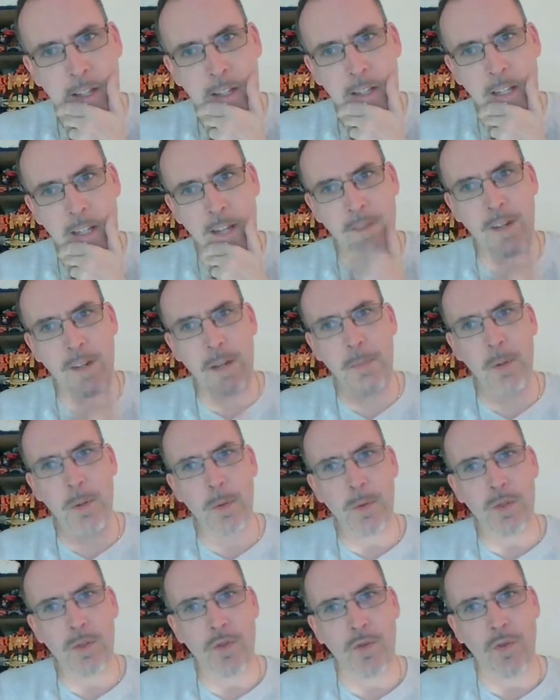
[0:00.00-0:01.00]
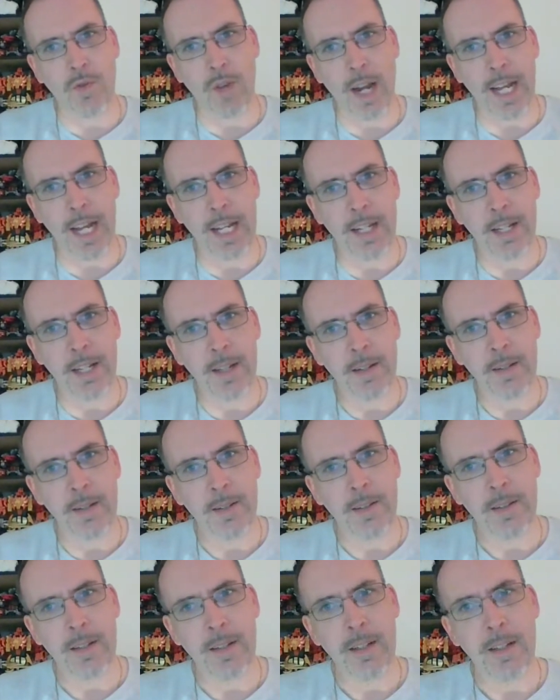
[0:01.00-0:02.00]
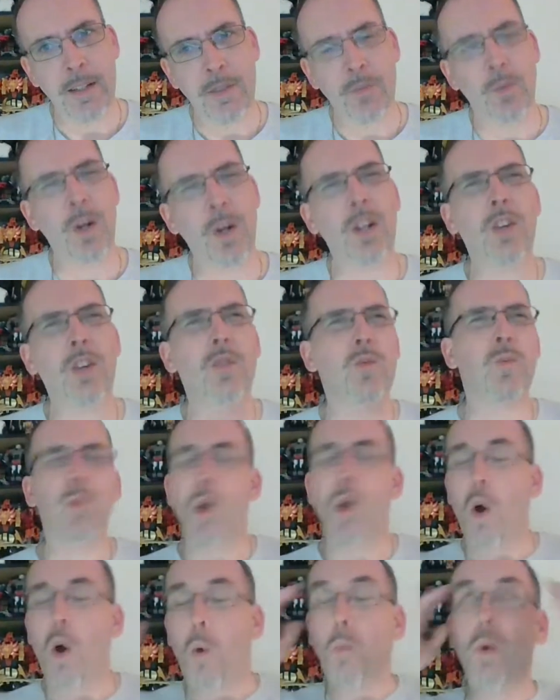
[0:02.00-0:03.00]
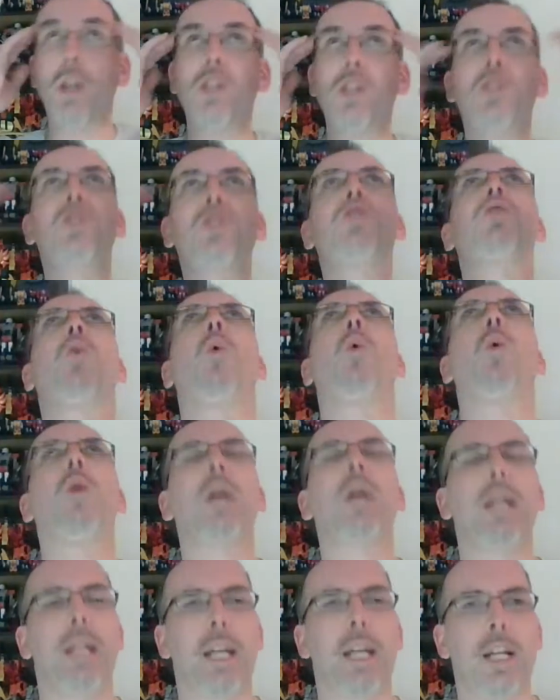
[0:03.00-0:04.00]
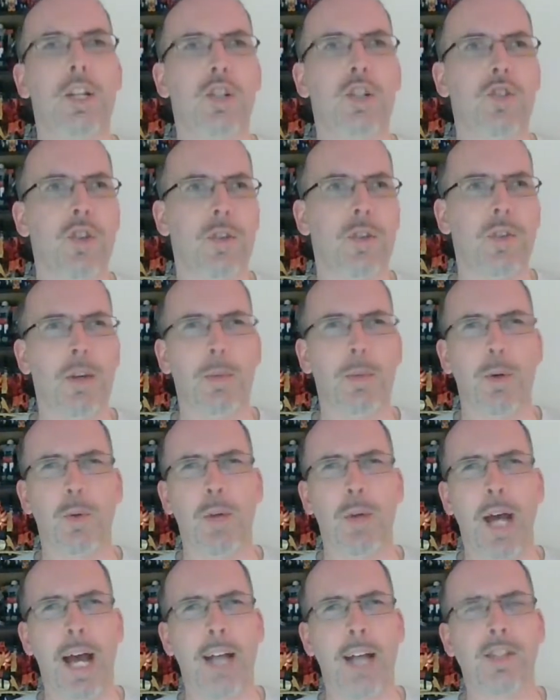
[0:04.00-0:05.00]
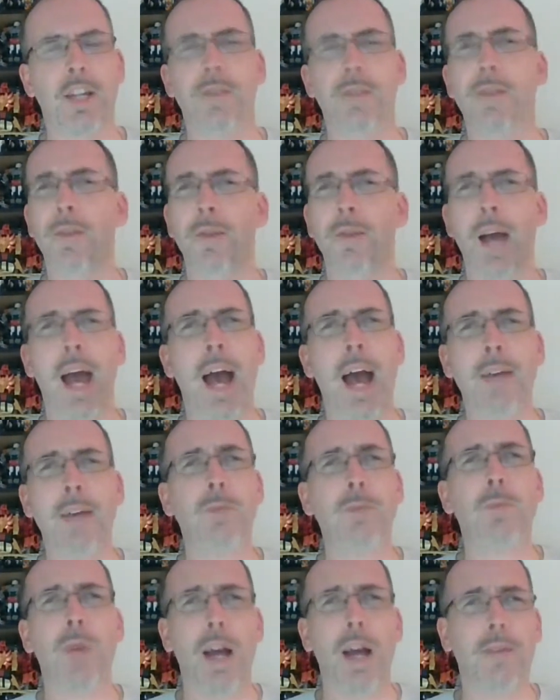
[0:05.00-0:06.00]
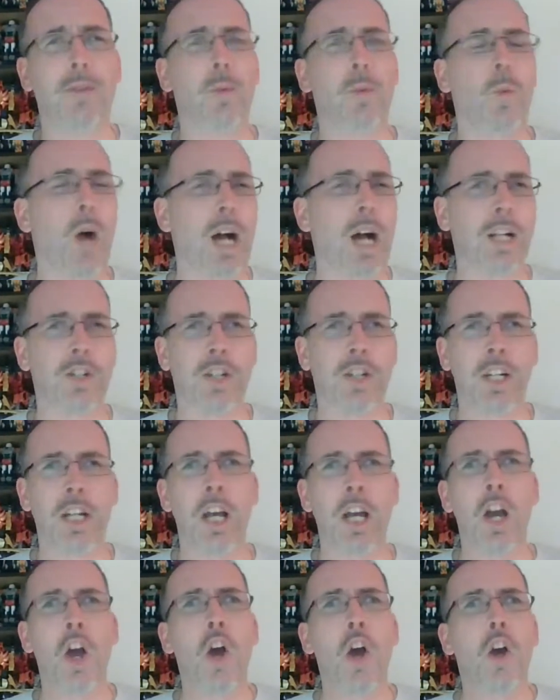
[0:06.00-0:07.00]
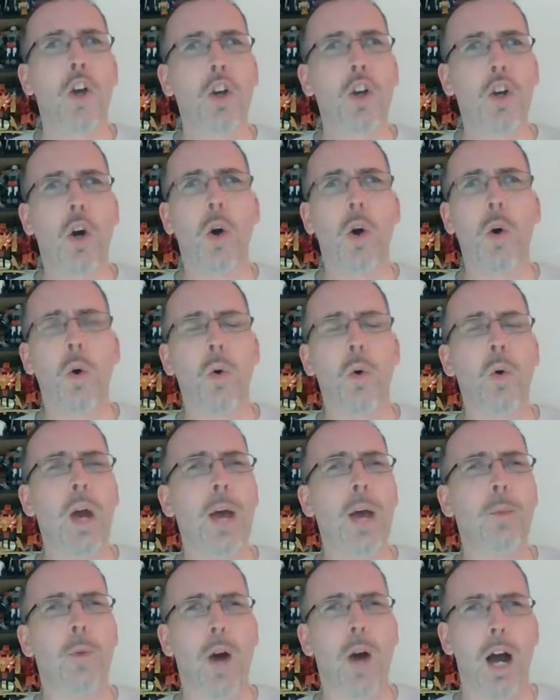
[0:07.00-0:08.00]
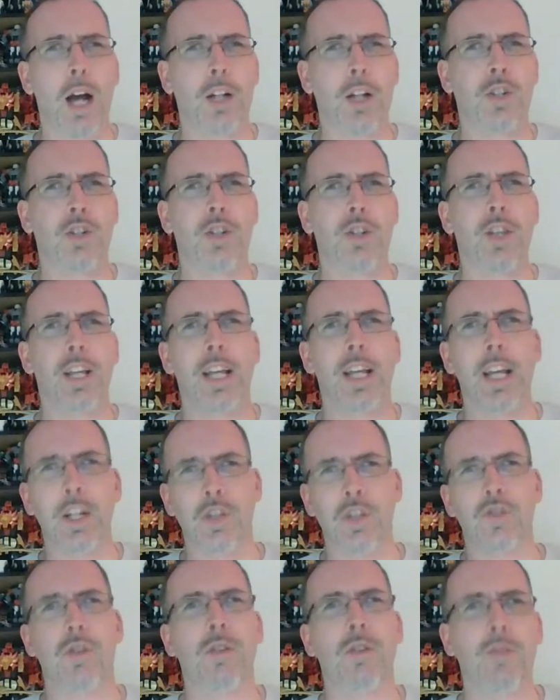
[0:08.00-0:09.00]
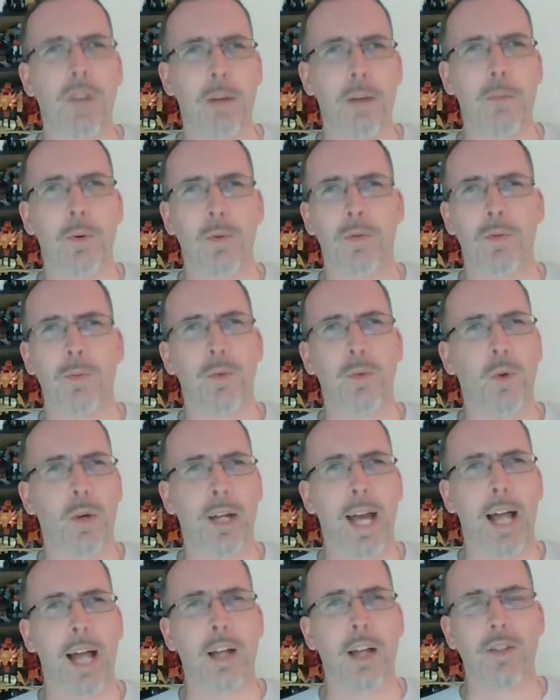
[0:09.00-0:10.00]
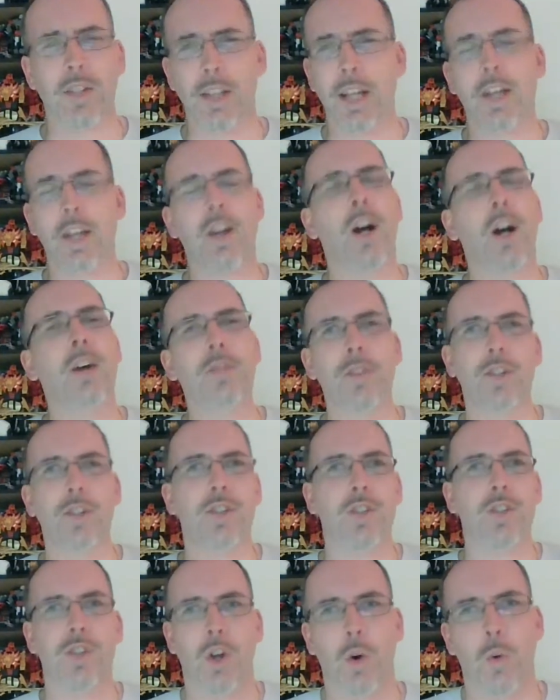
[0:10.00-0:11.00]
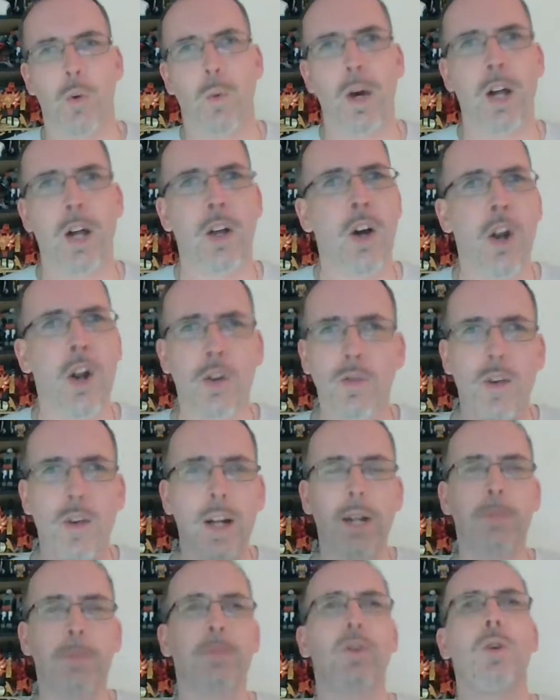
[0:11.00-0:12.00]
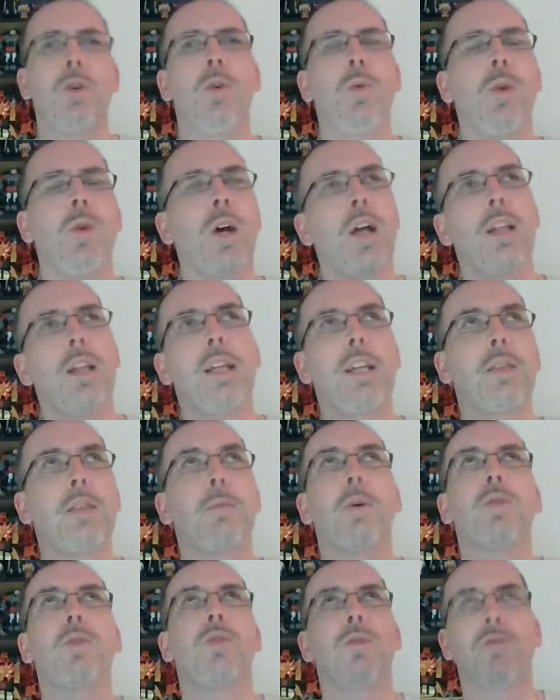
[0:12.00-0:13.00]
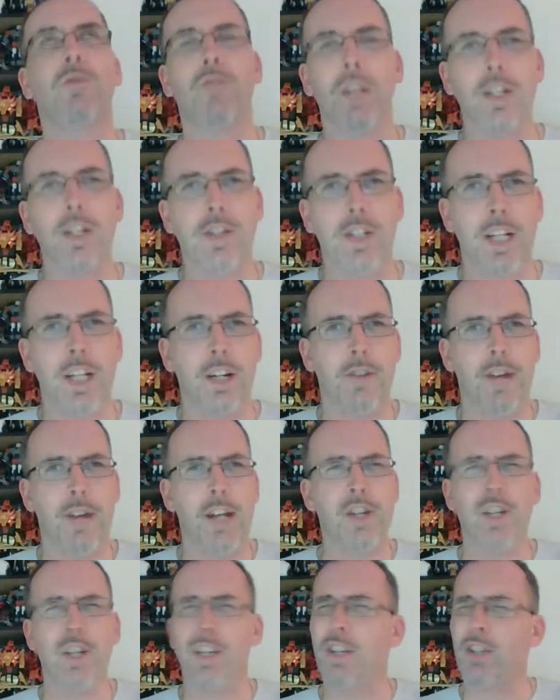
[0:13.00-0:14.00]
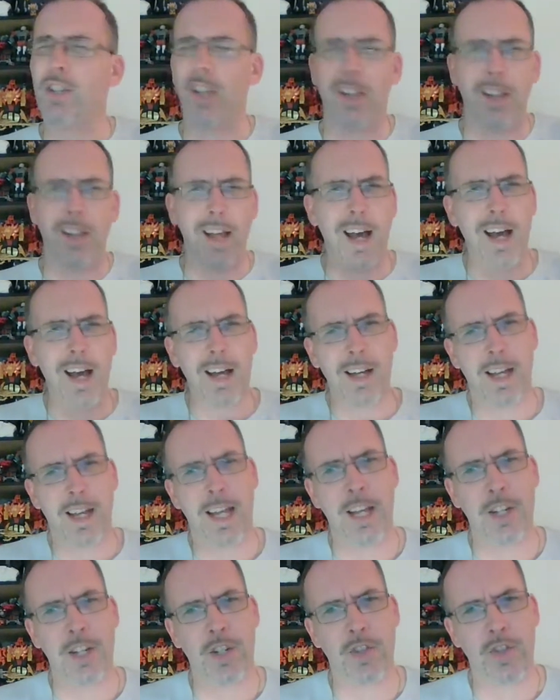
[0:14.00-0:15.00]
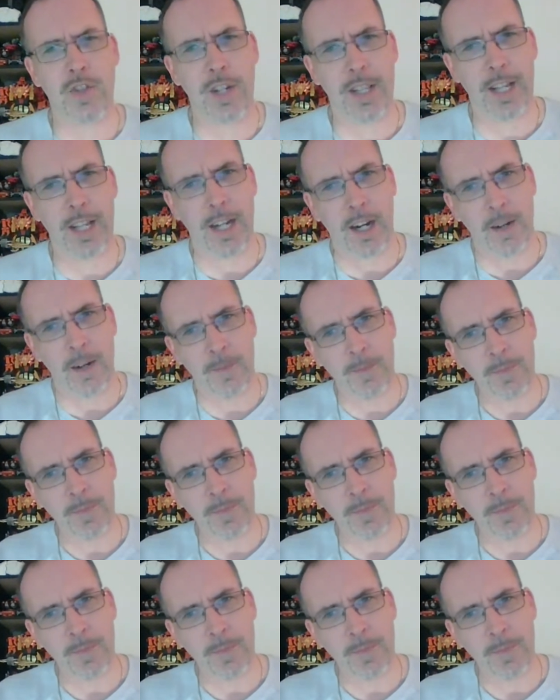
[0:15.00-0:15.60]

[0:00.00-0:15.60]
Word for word: Yeah, Reboot was great. What a storied history Reboot has. If you haven't ever watched it, go and watch the history of Reboot from Toy Galaxy. They cover it so well, right up to like the most recent iteration. There's a long history there